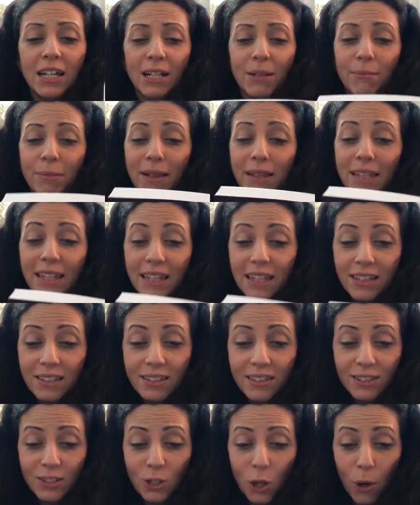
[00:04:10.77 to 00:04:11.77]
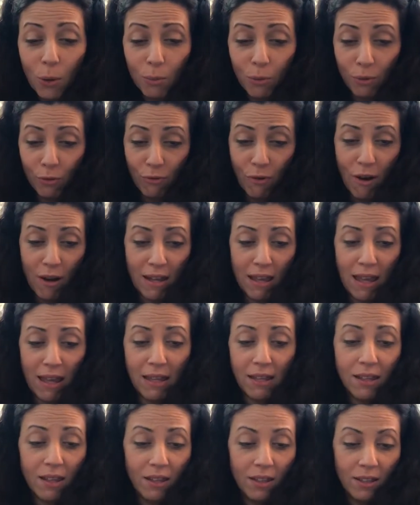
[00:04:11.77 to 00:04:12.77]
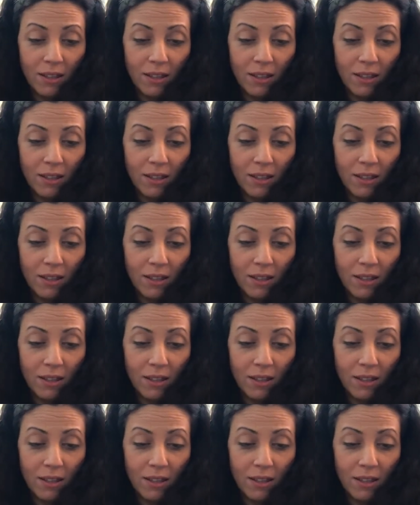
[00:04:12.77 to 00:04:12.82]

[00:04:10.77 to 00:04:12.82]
Please stop crying."